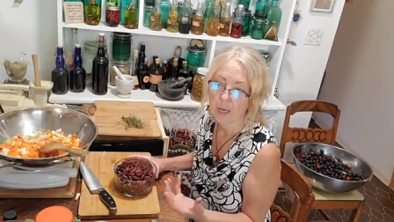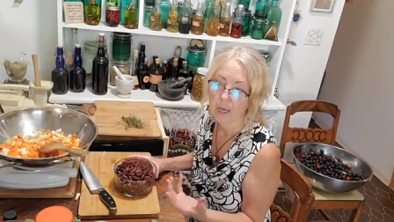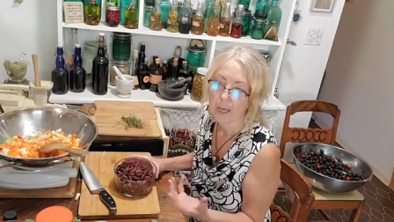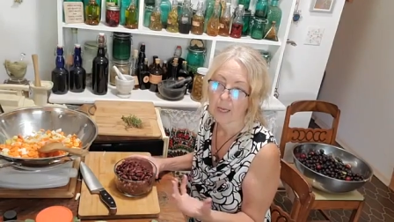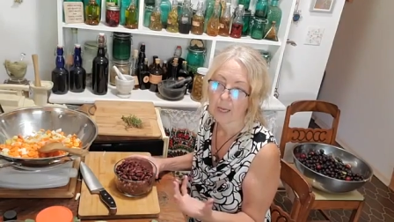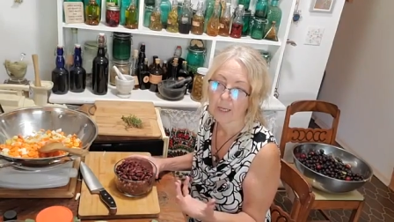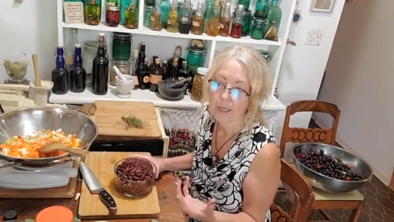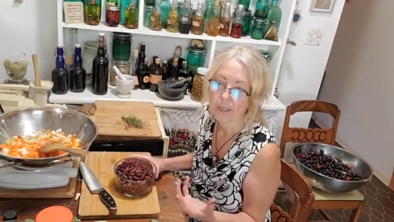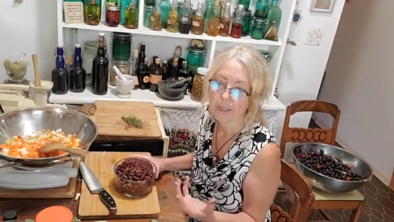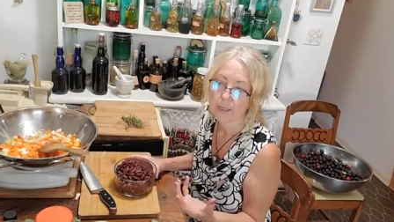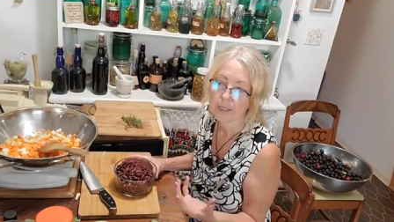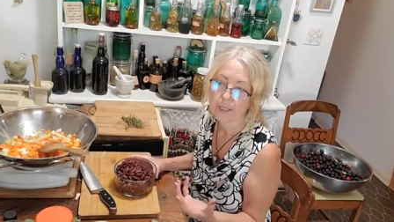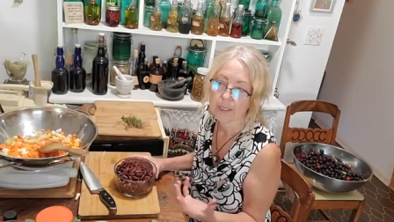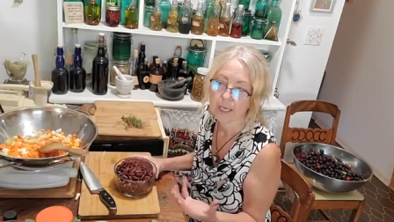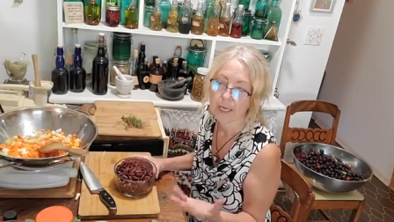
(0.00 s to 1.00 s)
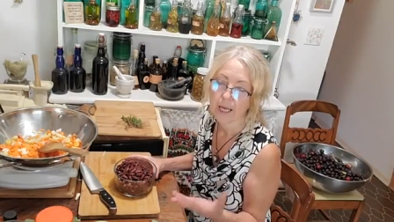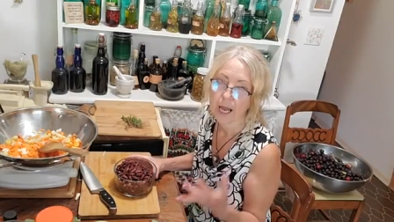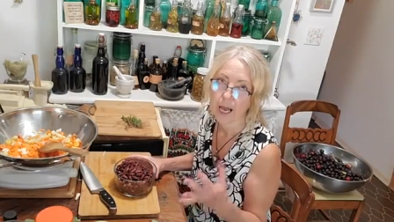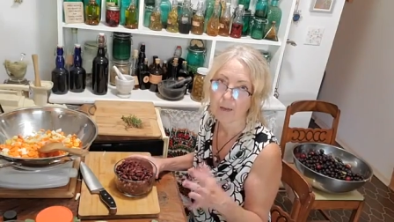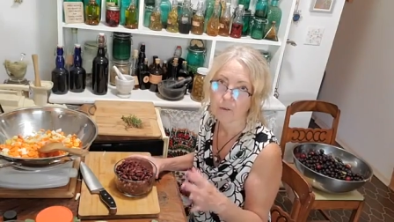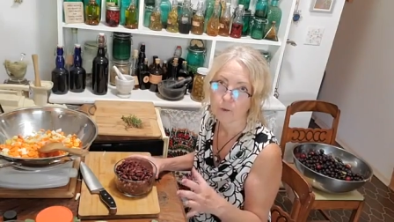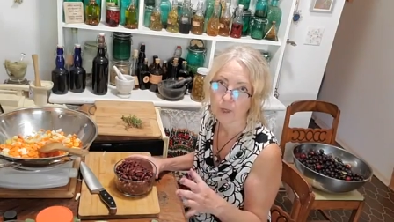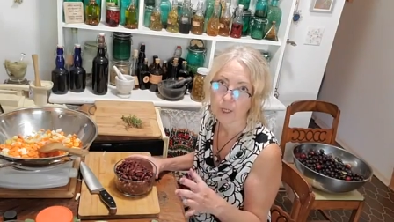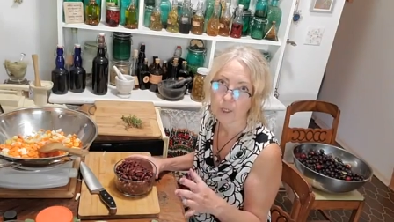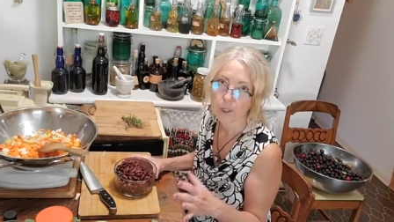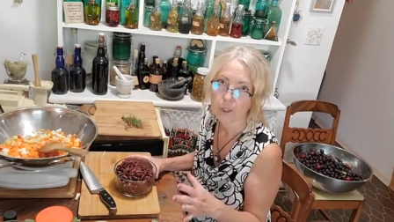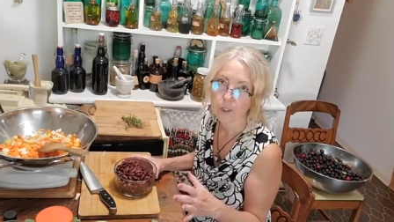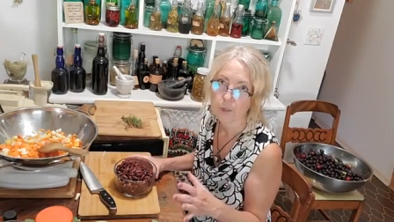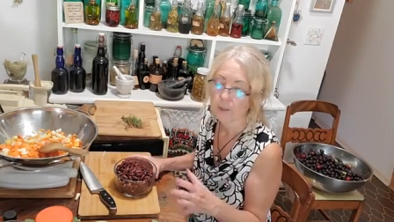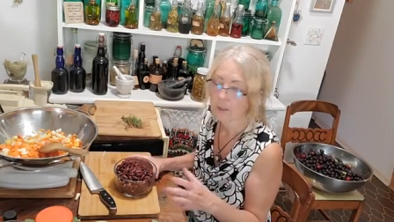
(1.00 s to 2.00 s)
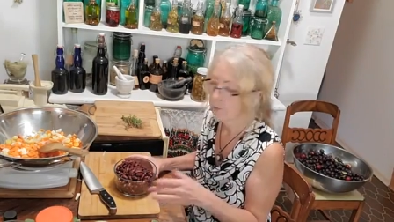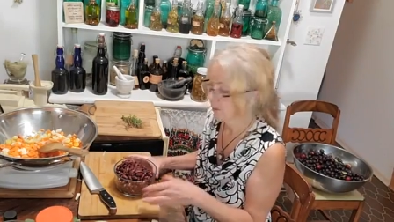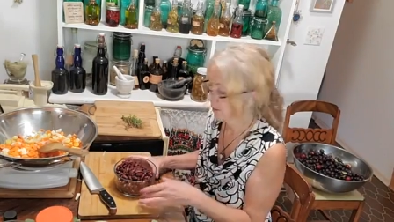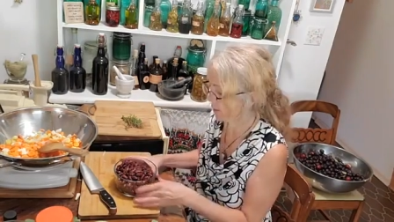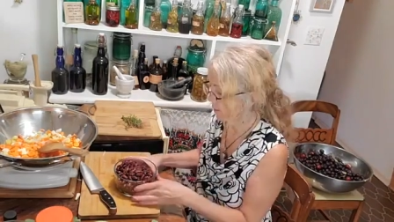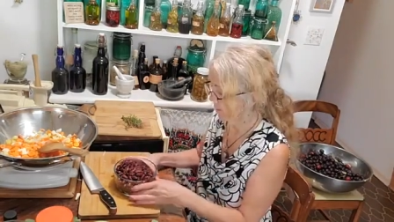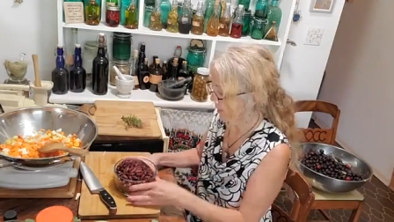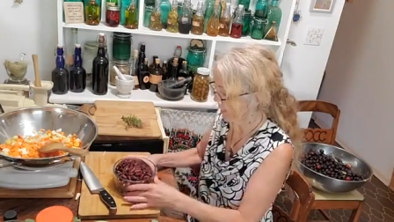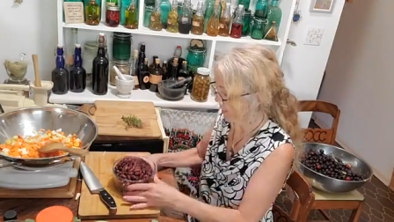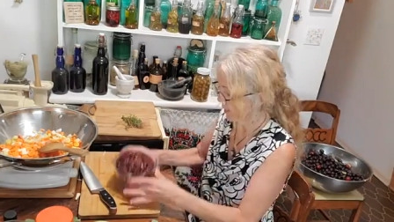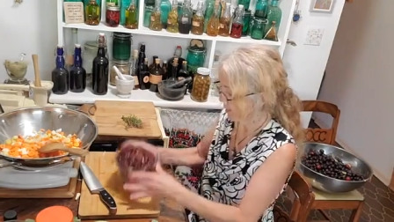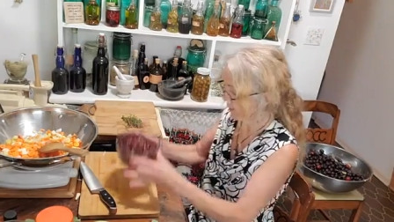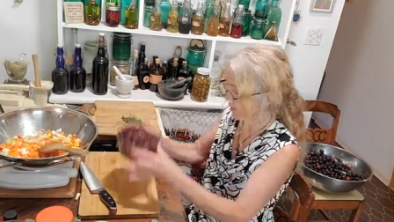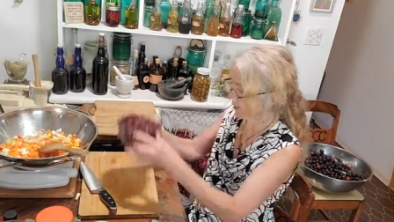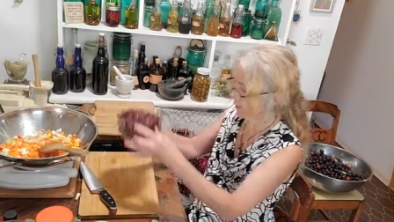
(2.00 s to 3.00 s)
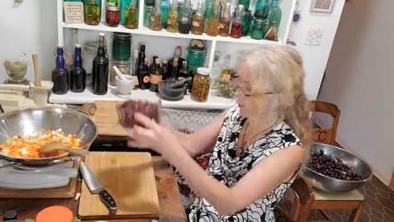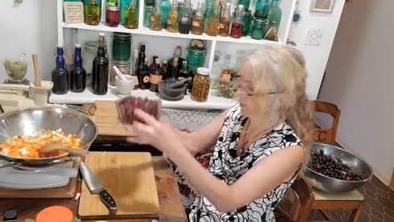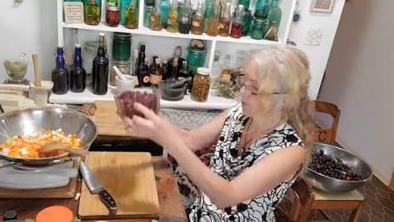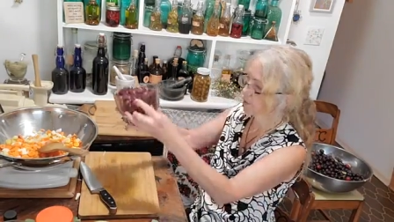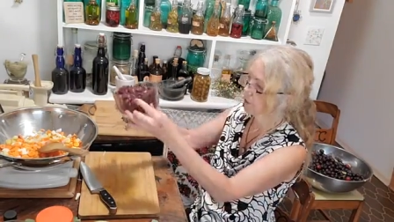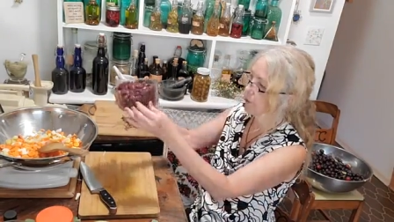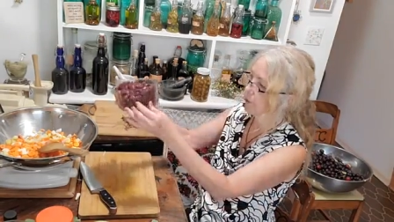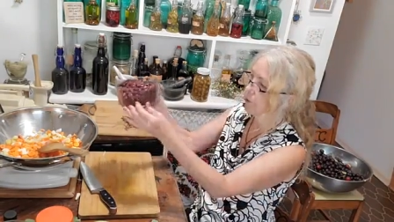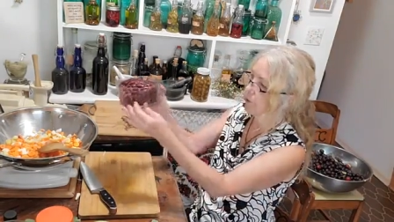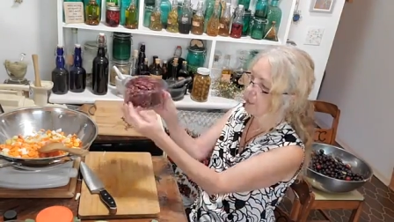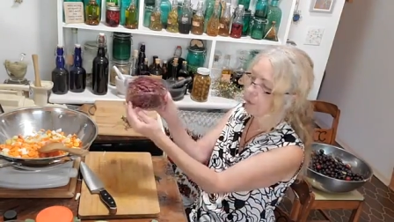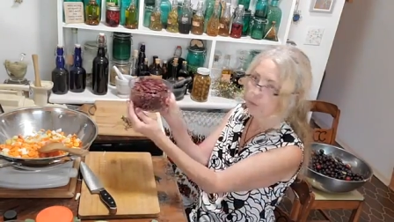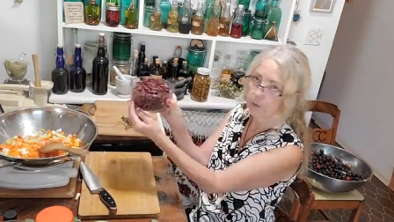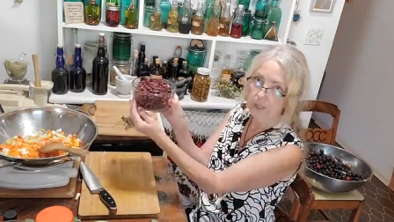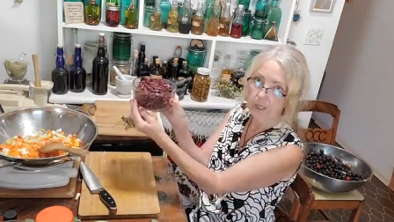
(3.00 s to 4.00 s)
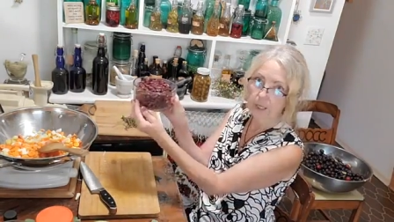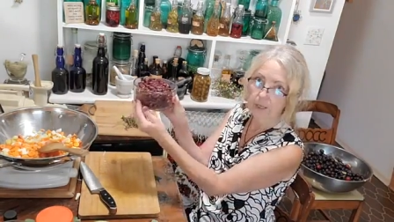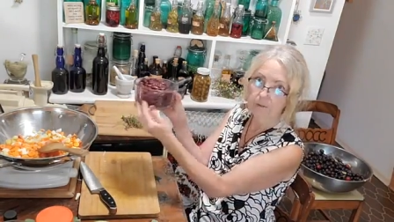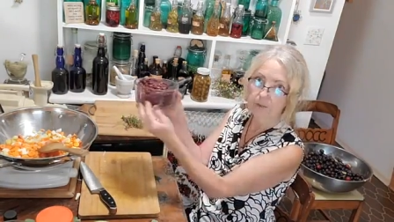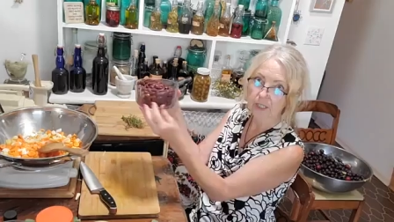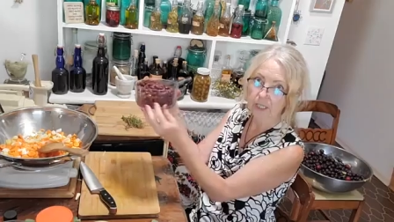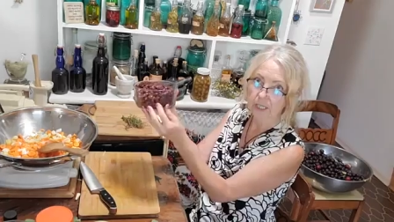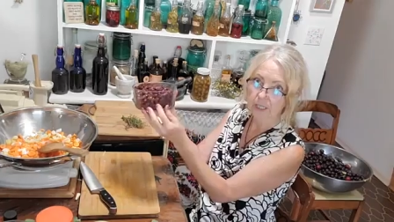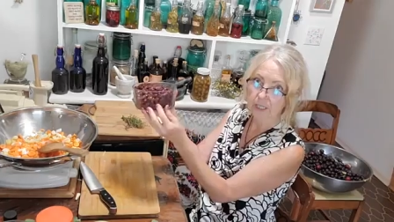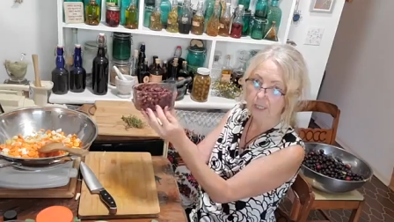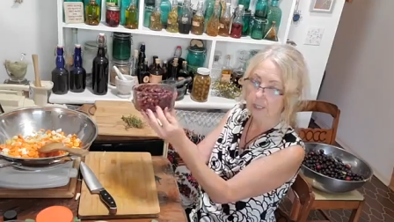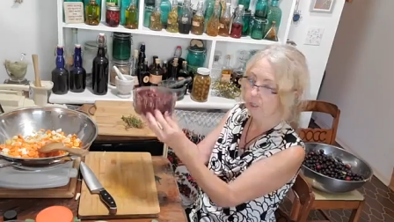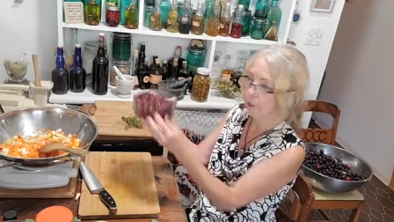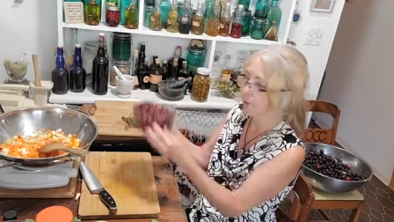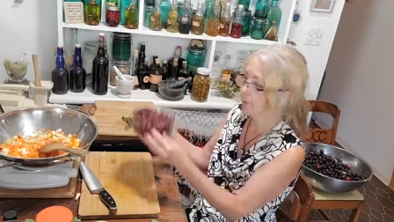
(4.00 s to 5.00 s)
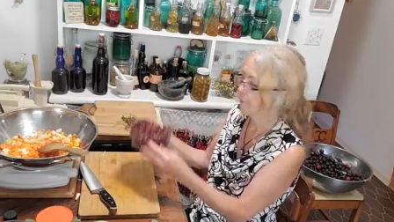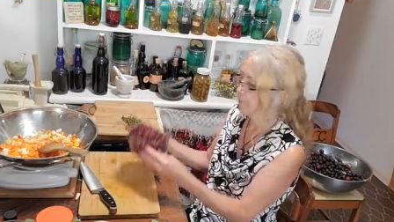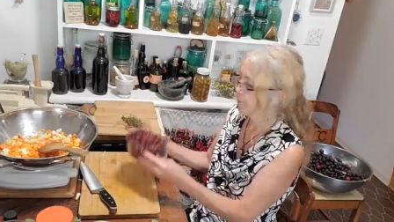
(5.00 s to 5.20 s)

and then after I cooked them I rinsed them again, and so there's no liquid left in here.